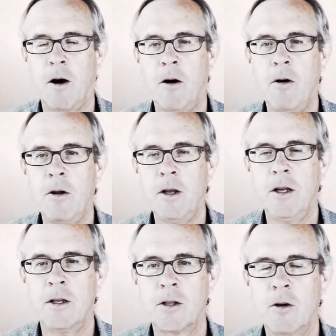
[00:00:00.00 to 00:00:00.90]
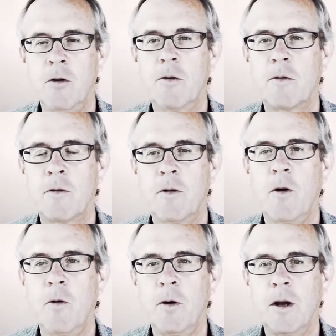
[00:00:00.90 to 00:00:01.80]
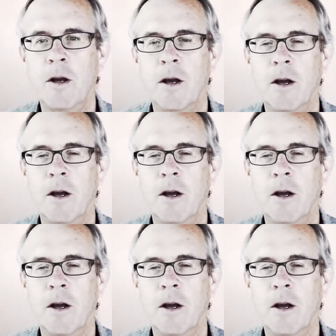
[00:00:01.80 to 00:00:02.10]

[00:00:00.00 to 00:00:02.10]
All is overflowing